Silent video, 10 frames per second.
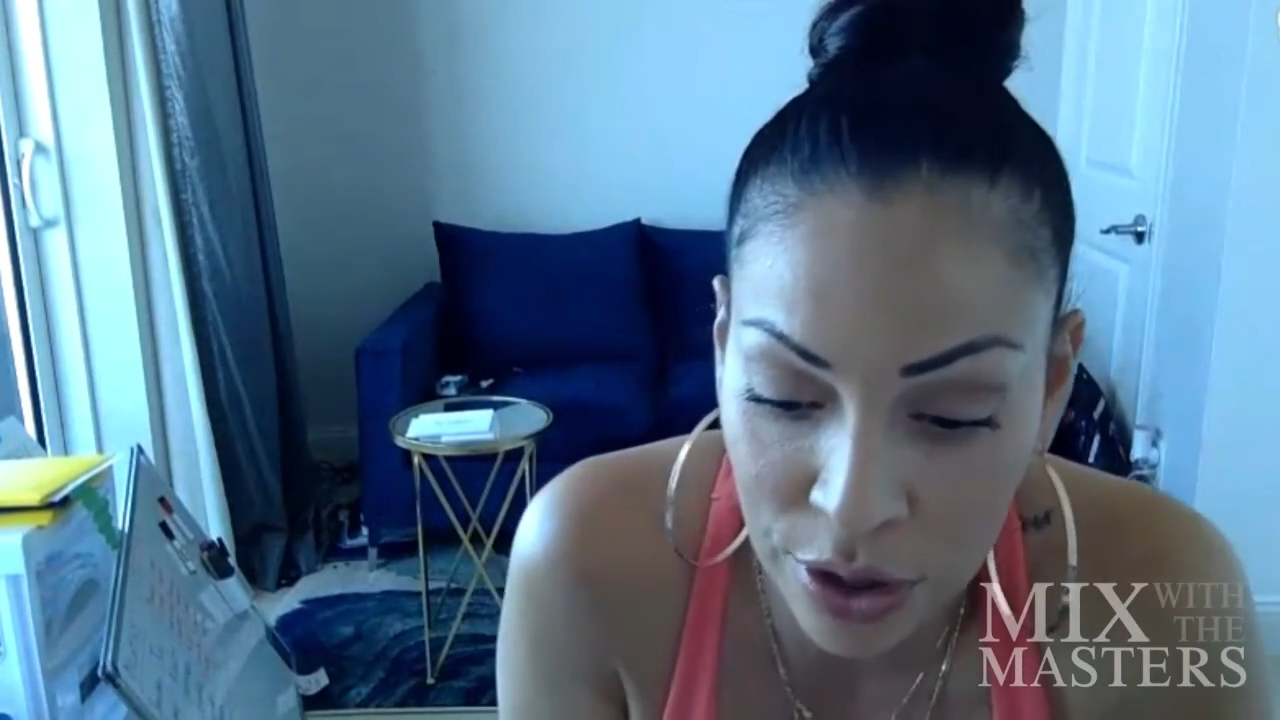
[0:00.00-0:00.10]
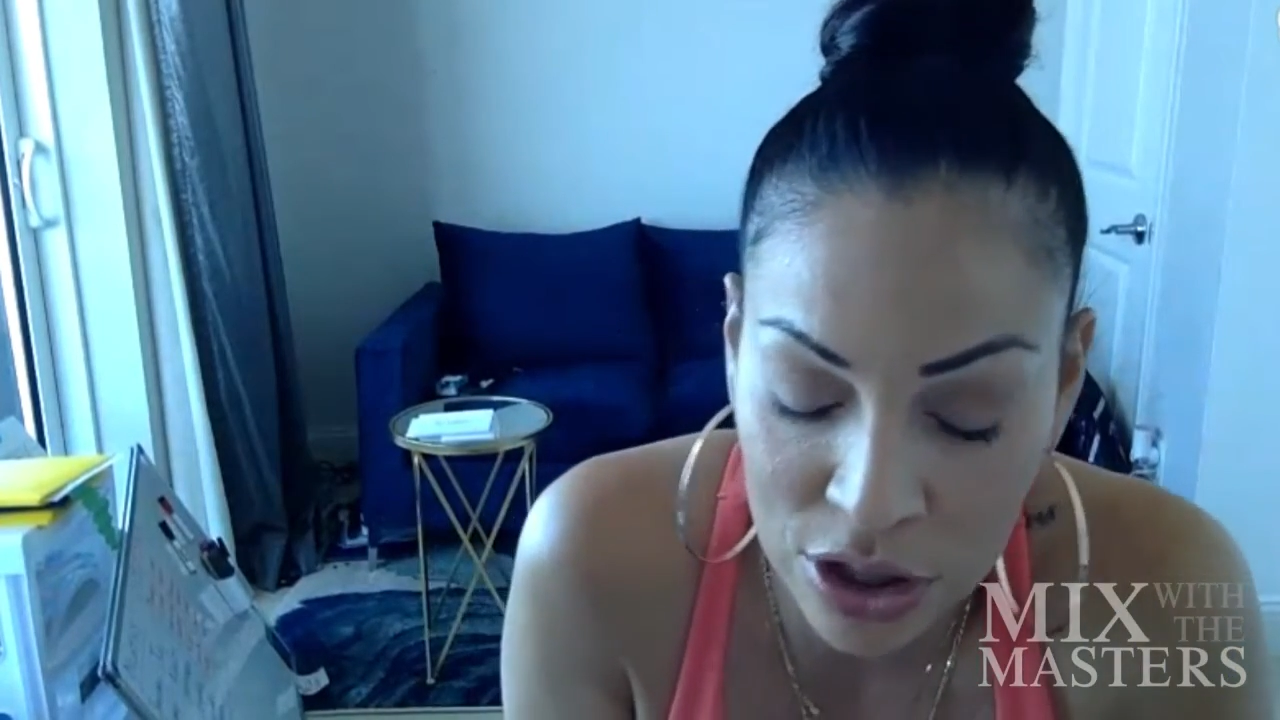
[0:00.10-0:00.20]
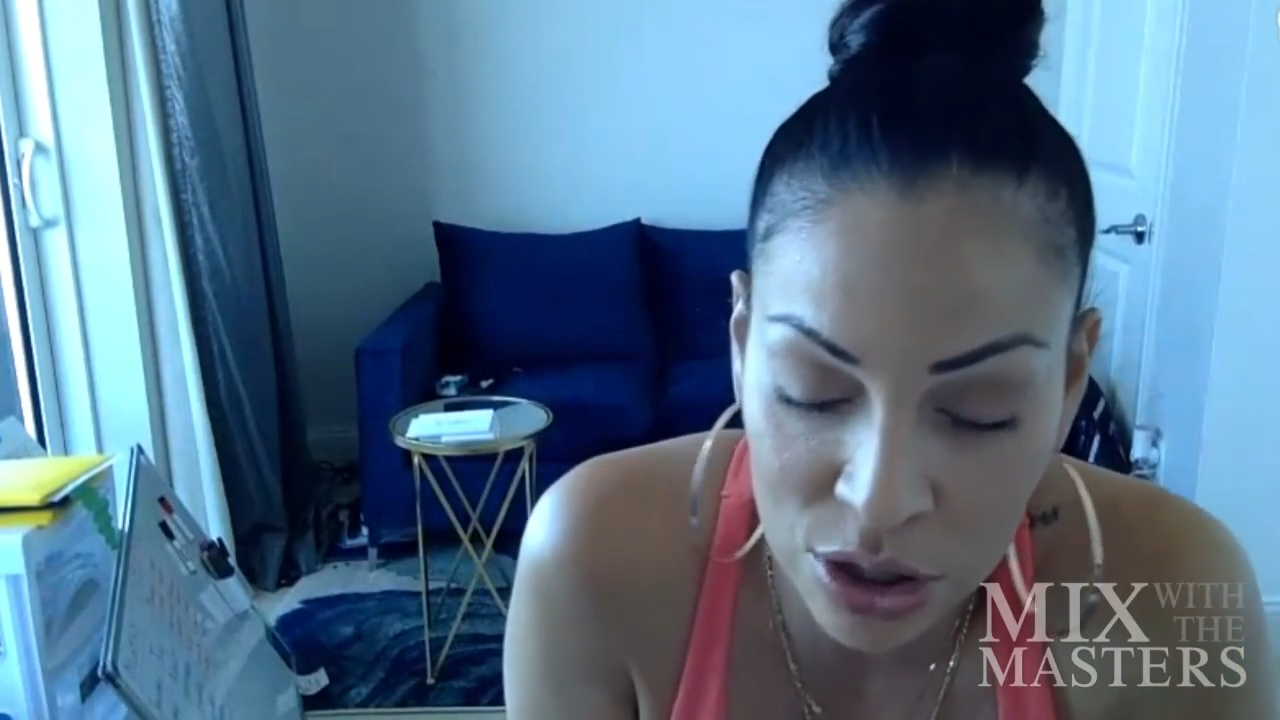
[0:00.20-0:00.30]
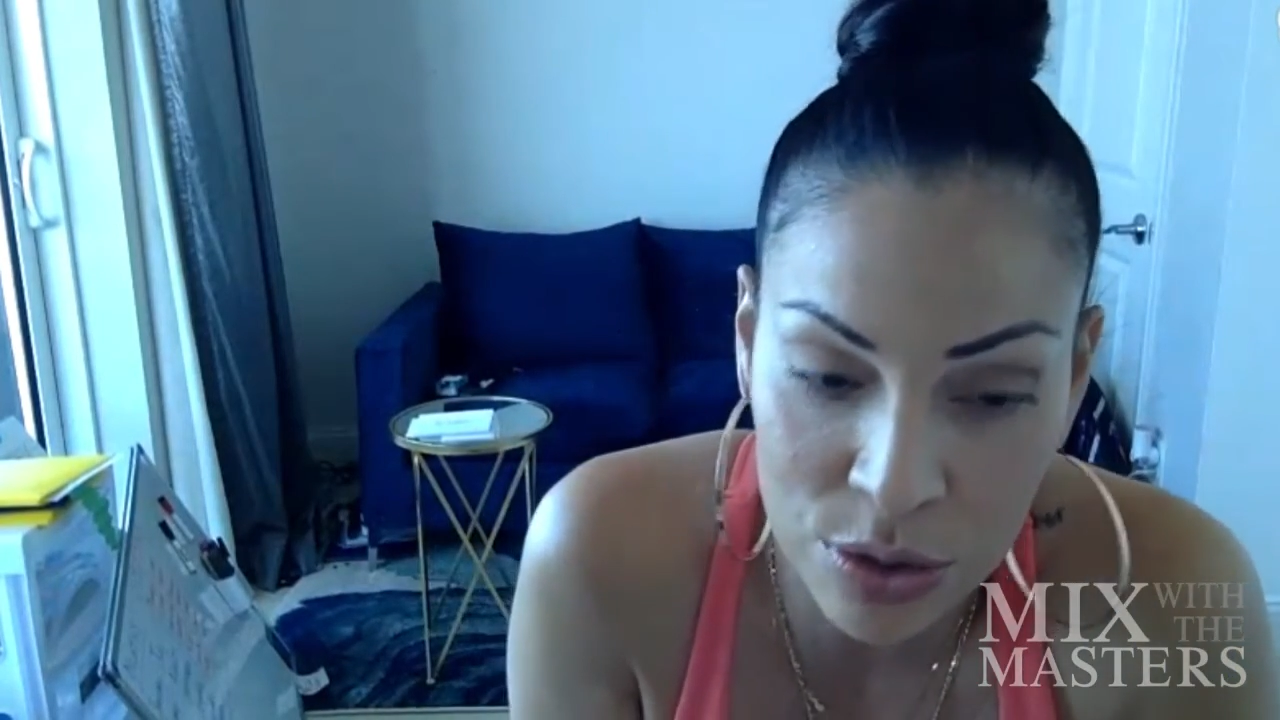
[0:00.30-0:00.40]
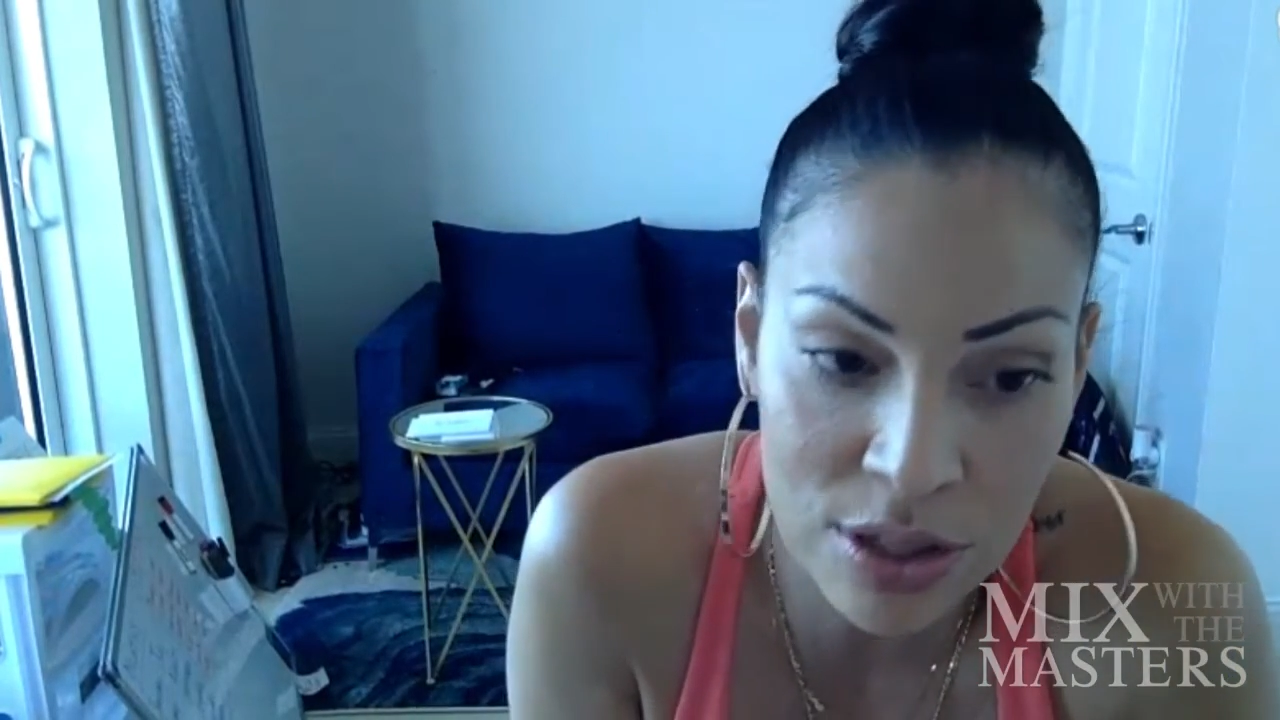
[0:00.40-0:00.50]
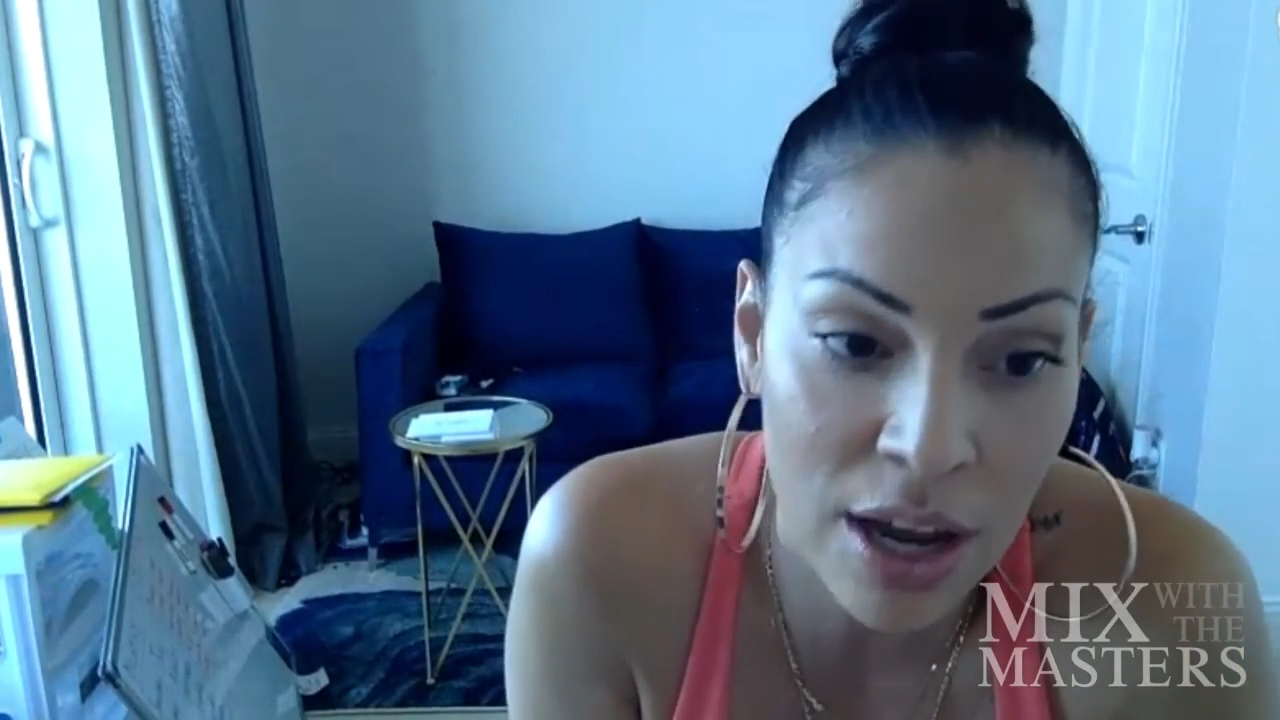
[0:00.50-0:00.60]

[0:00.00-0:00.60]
that she was